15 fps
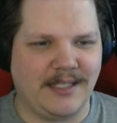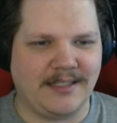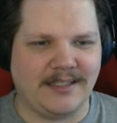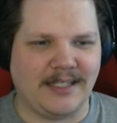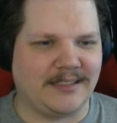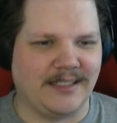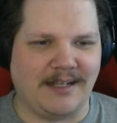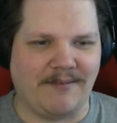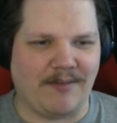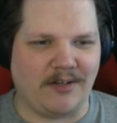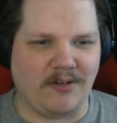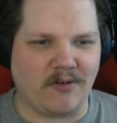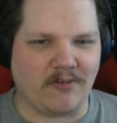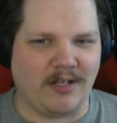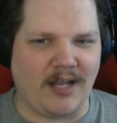doesn't even
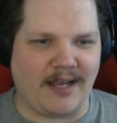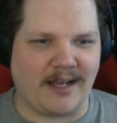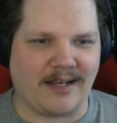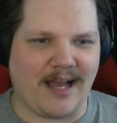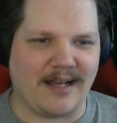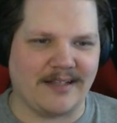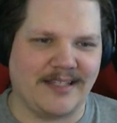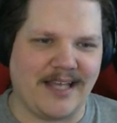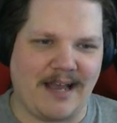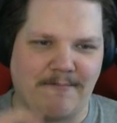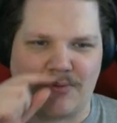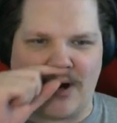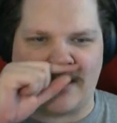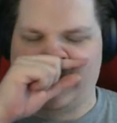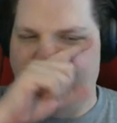look like a goddamn
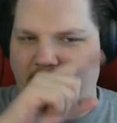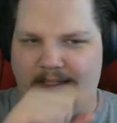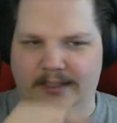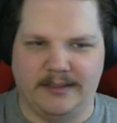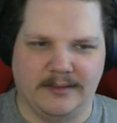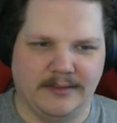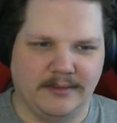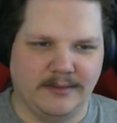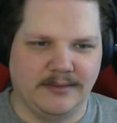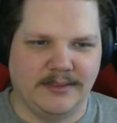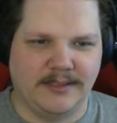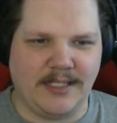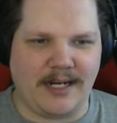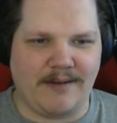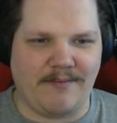broccoli. It's
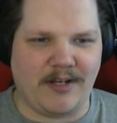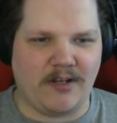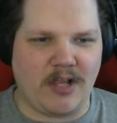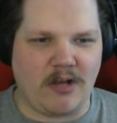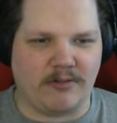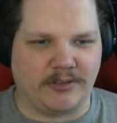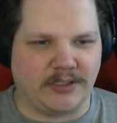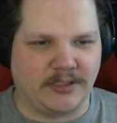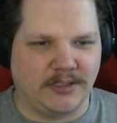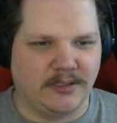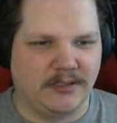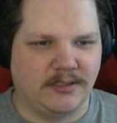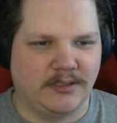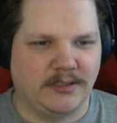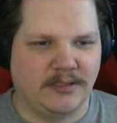not even close.
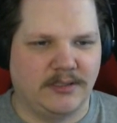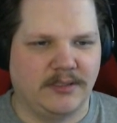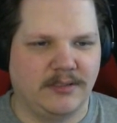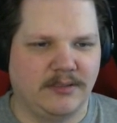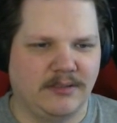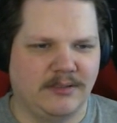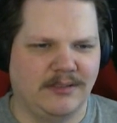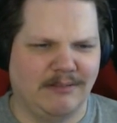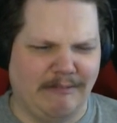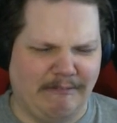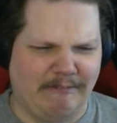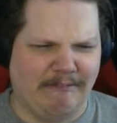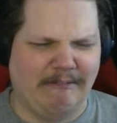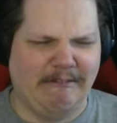Sorry, I couldn't